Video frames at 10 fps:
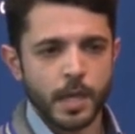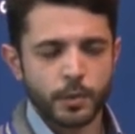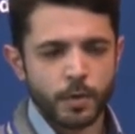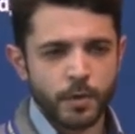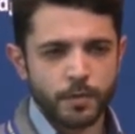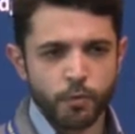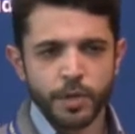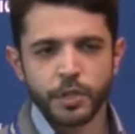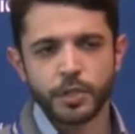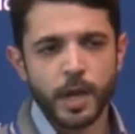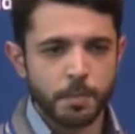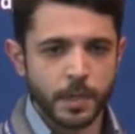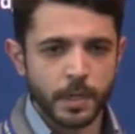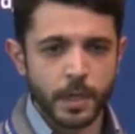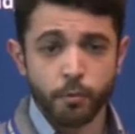is one of
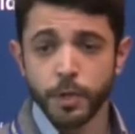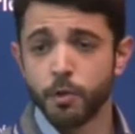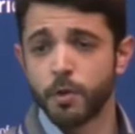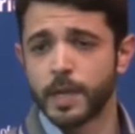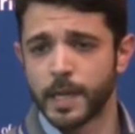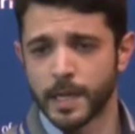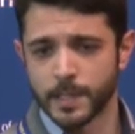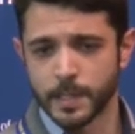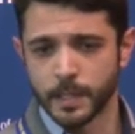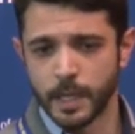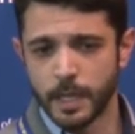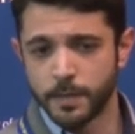reshaping and reorganizing